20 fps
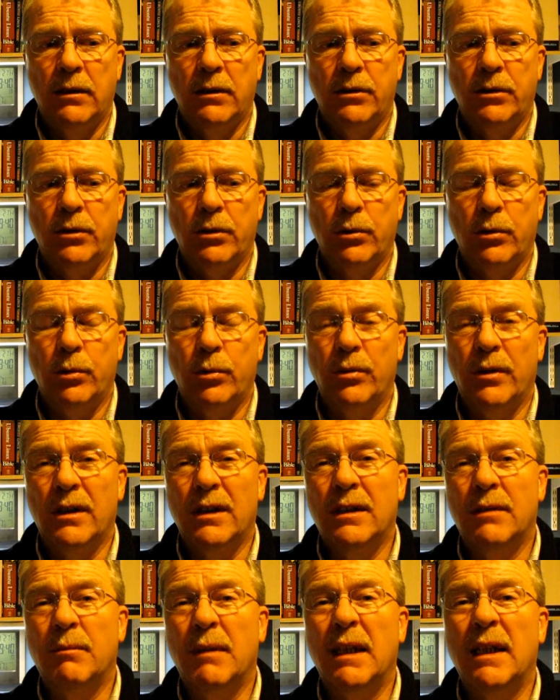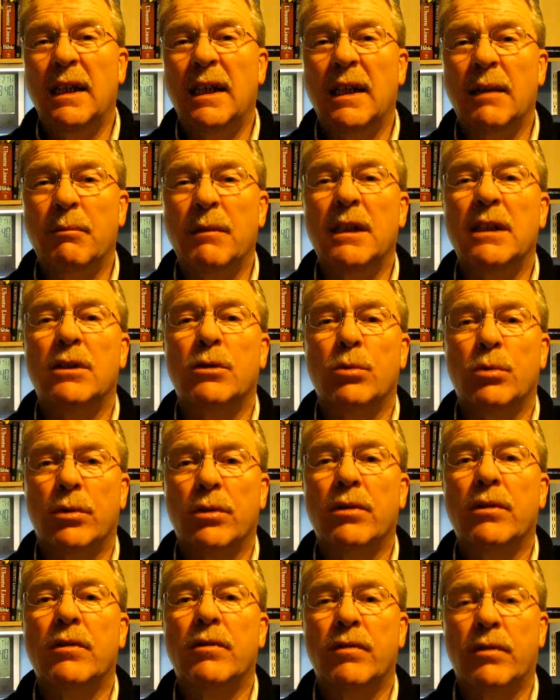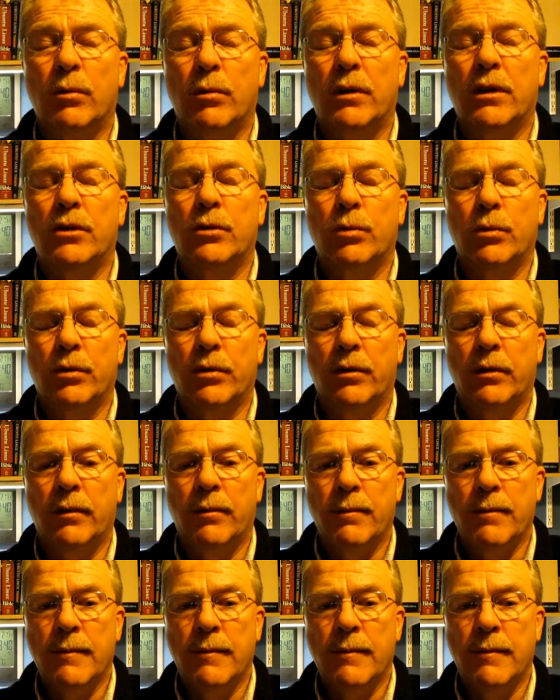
So this is my halfpenny source for what it's worth.